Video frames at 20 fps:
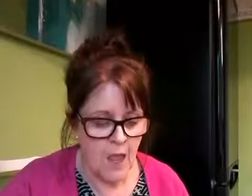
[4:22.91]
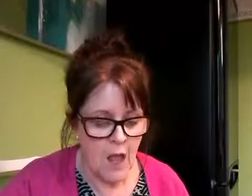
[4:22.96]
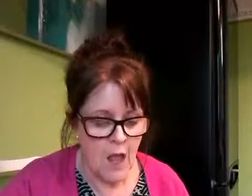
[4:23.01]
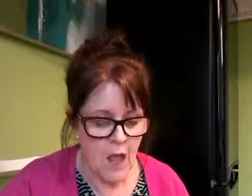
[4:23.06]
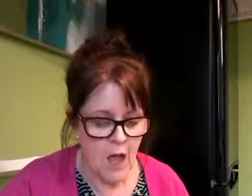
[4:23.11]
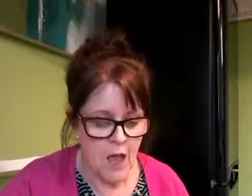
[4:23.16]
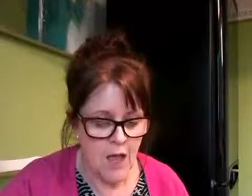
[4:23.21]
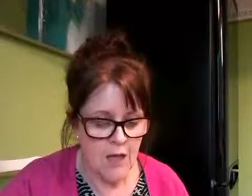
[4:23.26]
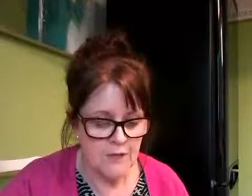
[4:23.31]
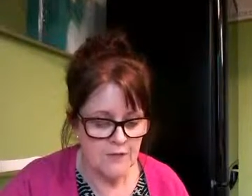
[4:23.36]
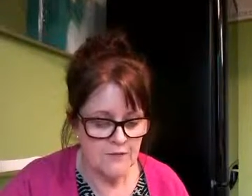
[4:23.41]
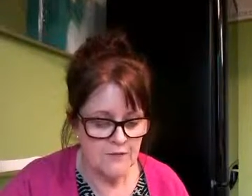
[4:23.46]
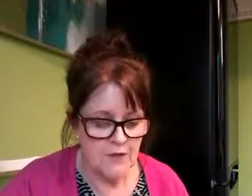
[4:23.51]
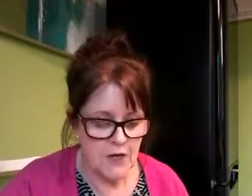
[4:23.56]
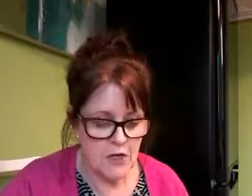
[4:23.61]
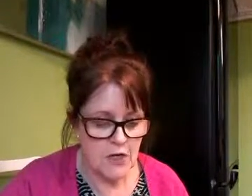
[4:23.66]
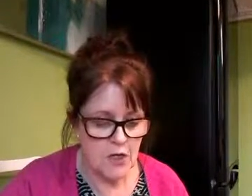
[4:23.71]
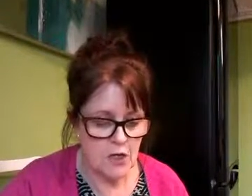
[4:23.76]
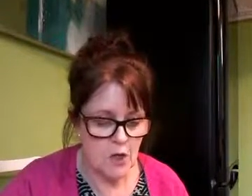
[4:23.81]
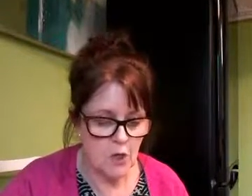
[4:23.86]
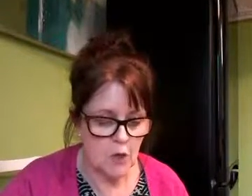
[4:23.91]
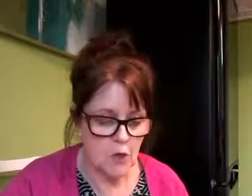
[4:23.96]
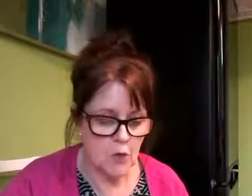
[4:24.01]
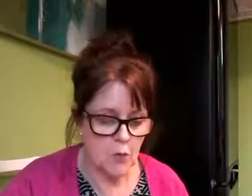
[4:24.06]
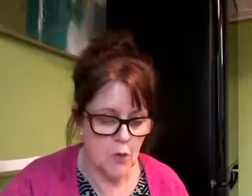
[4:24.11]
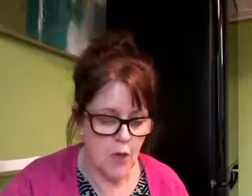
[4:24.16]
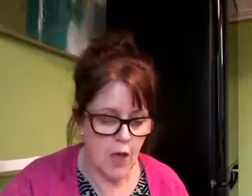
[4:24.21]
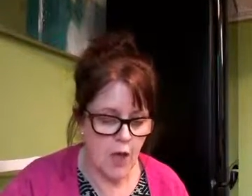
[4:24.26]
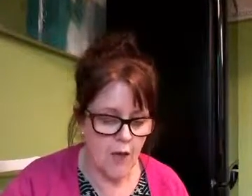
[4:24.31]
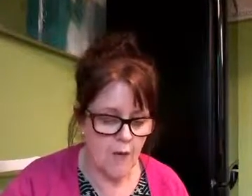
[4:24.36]
and then
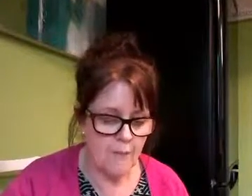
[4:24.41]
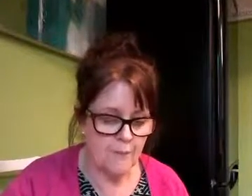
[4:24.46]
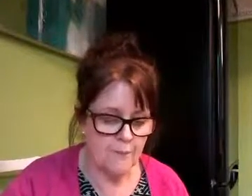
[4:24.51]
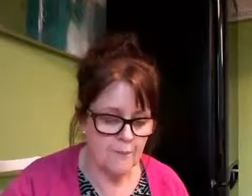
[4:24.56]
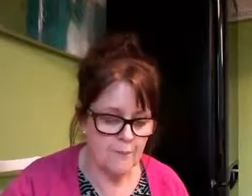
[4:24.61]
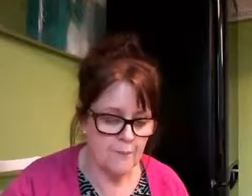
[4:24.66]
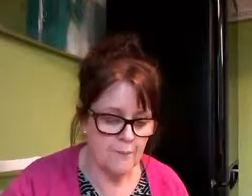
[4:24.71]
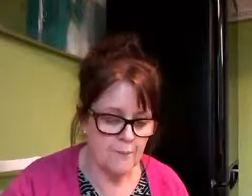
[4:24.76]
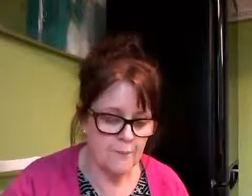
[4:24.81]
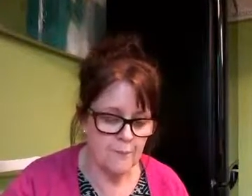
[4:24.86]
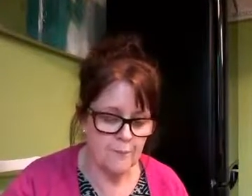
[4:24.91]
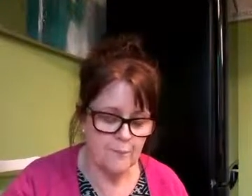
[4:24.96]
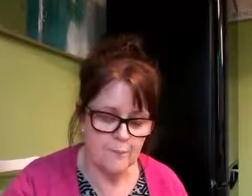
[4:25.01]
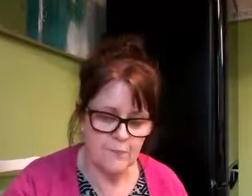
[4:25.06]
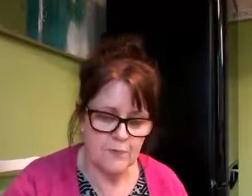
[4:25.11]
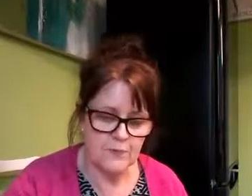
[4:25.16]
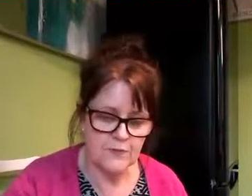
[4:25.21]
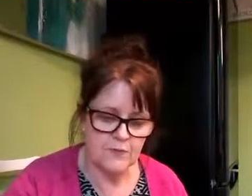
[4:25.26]
you put